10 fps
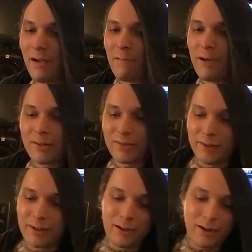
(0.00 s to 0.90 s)
we
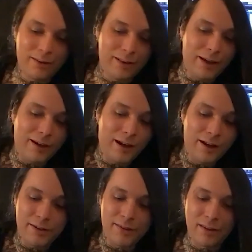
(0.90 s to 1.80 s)
actually got like
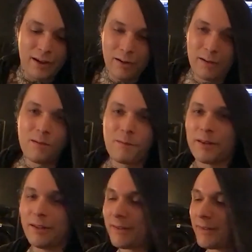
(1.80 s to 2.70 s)
kind of stuck
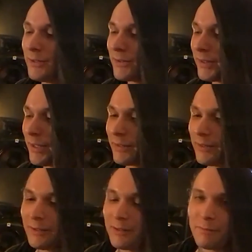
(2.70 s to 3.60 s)
with this new
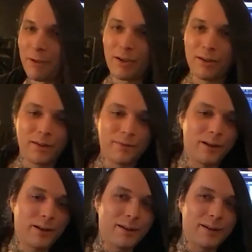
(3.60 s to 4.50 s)
single because of
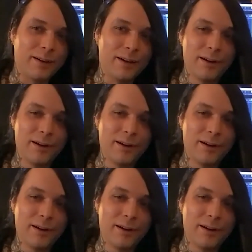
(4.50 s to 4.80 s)
the,